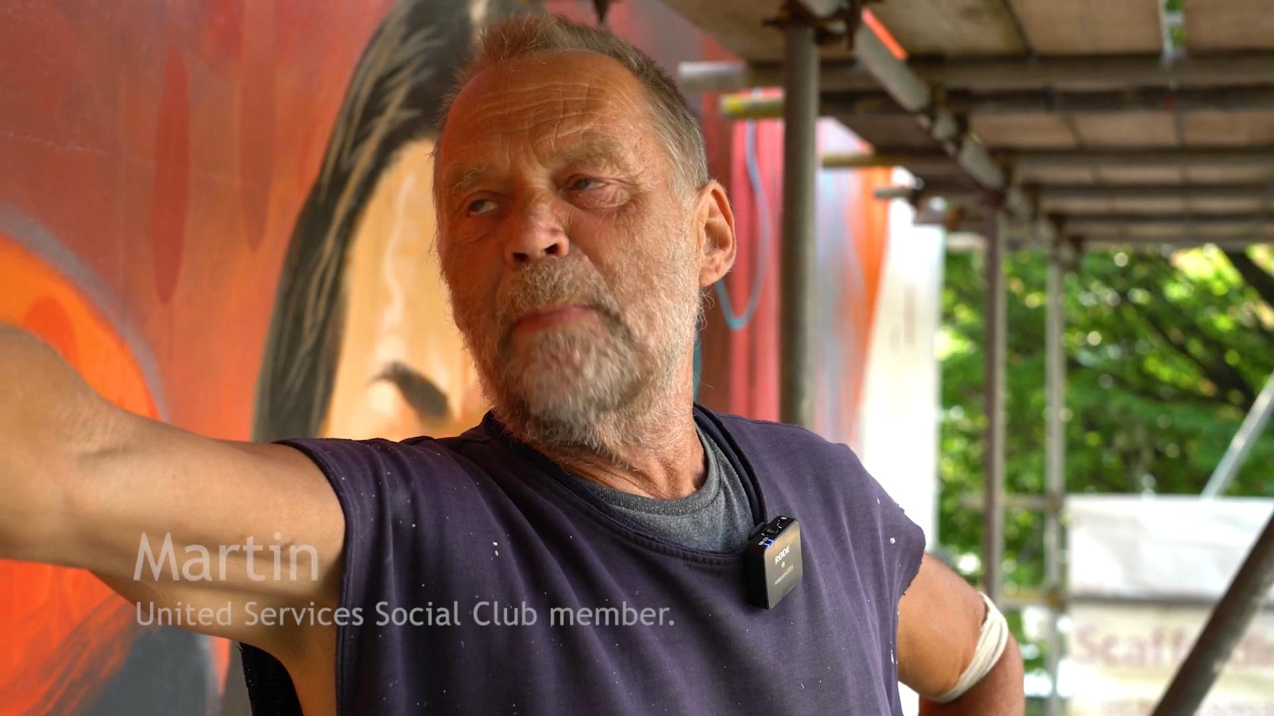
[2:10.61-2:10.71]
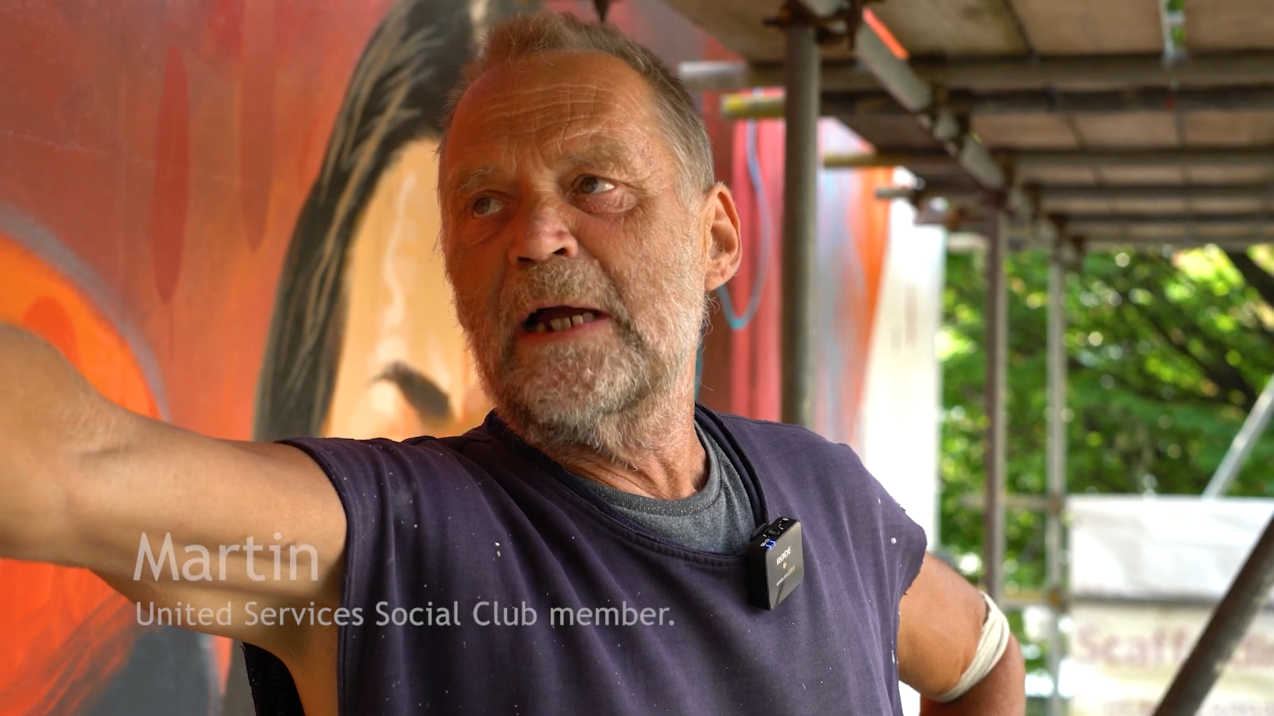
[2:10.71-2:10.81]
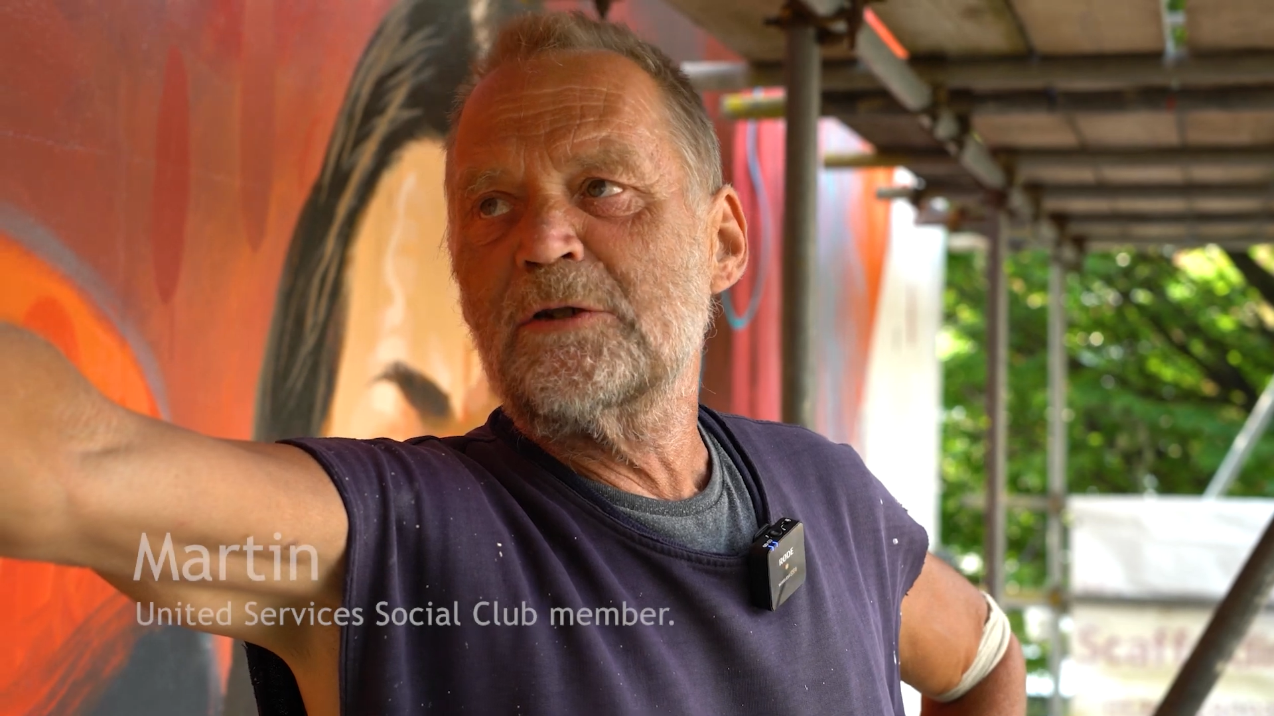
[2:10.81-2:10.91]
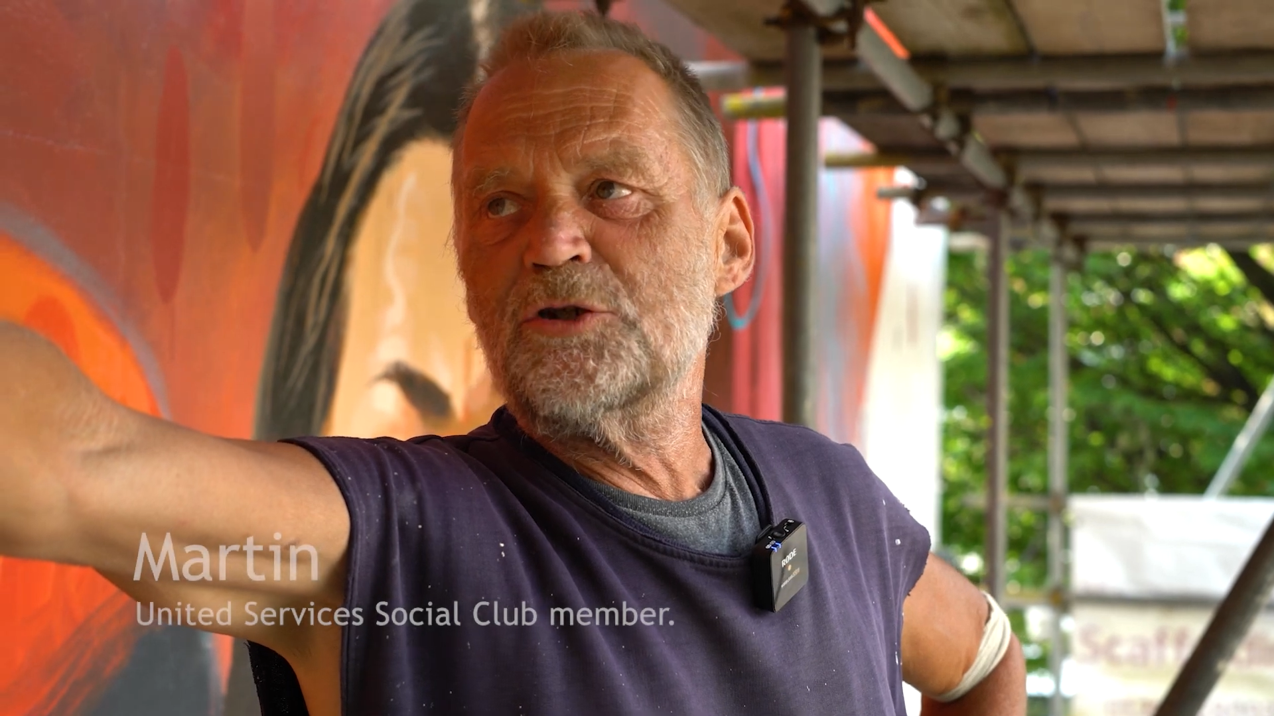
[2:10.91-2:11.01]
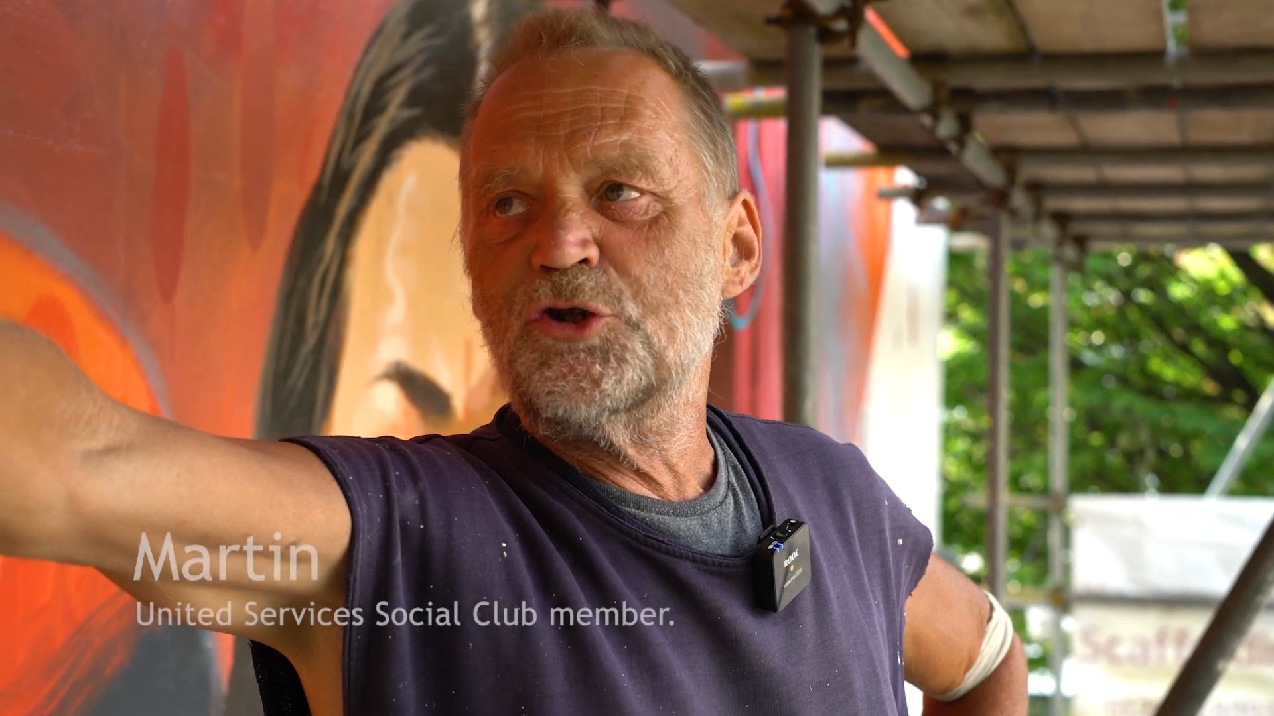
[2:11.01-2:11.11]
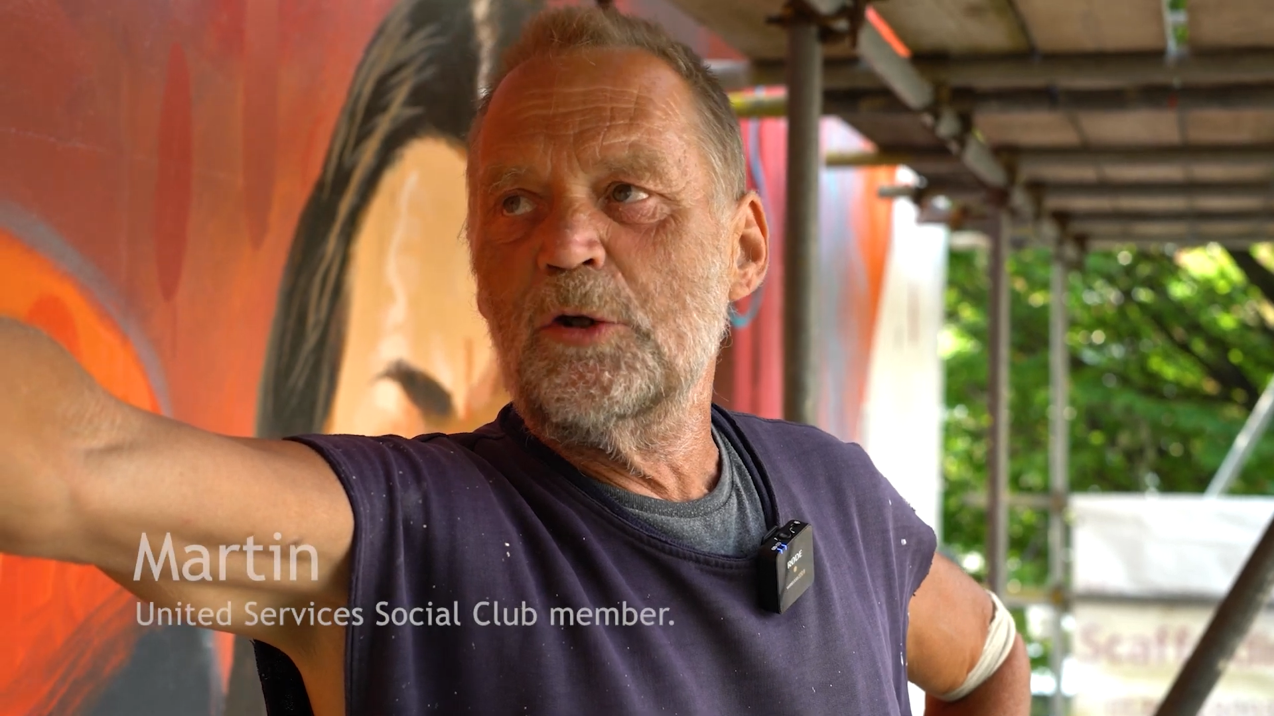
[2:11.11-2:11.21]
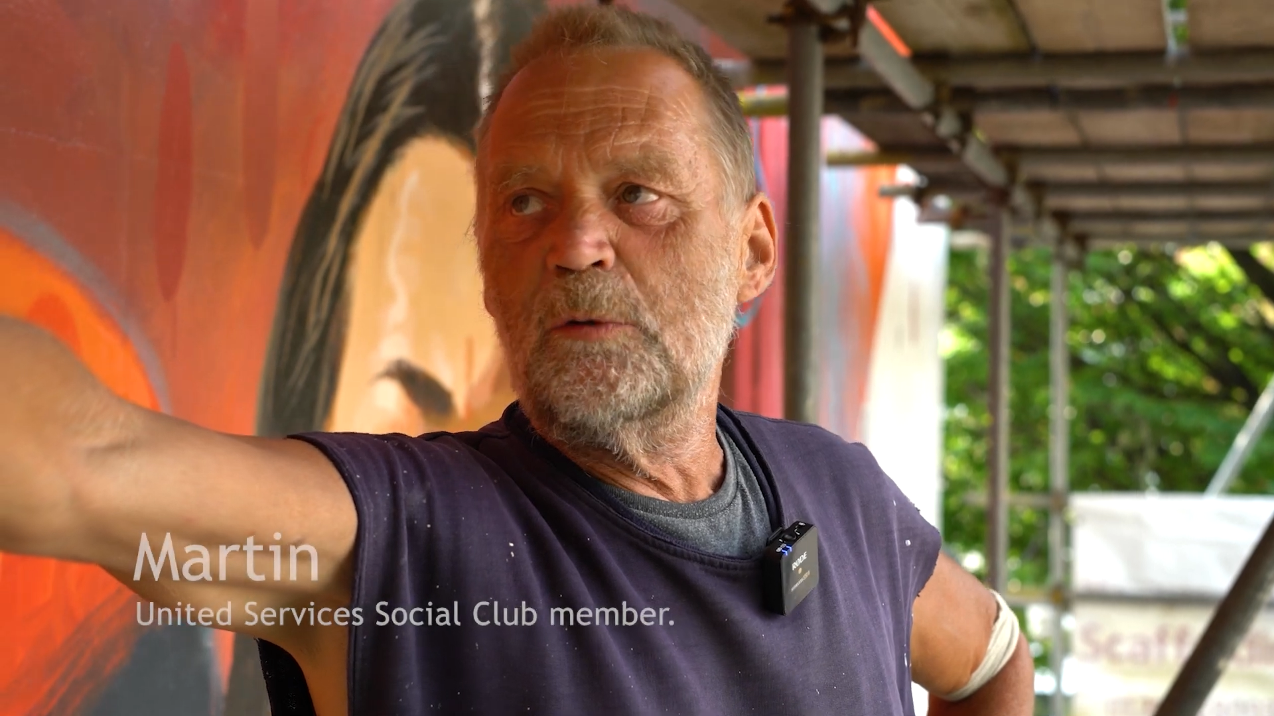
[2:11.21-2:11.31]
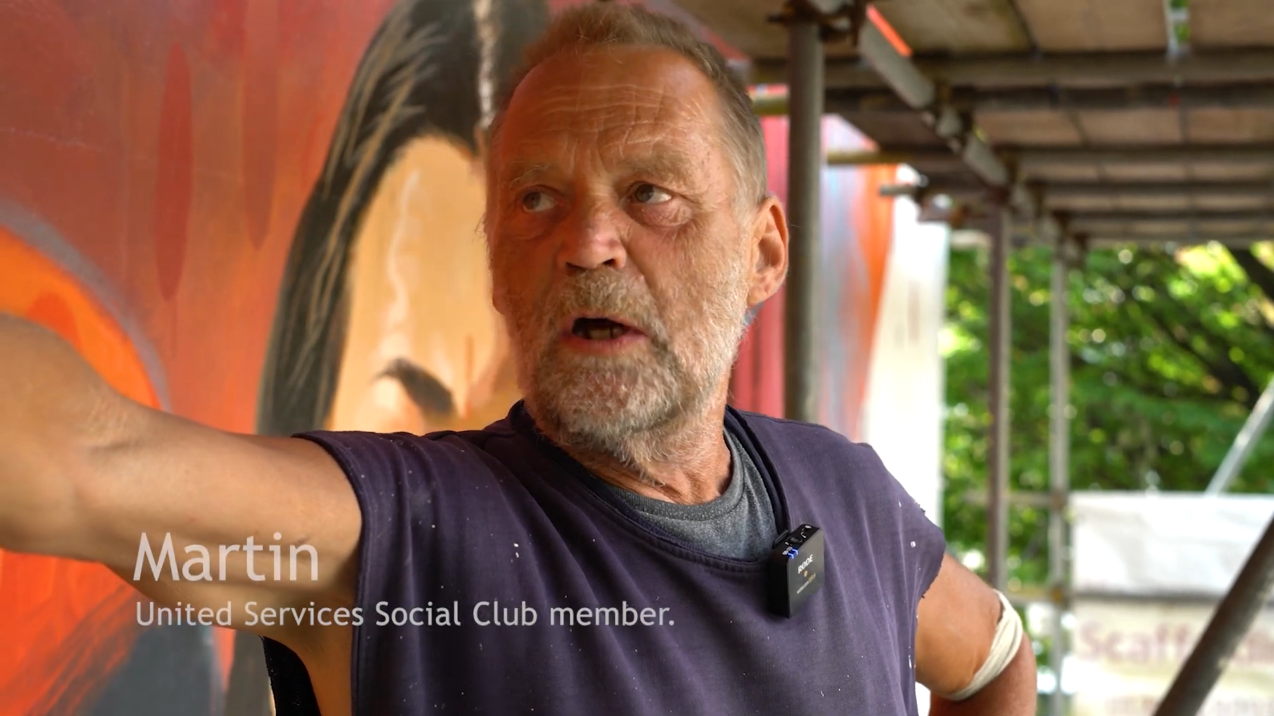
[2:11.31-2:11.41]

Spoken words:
magnitude.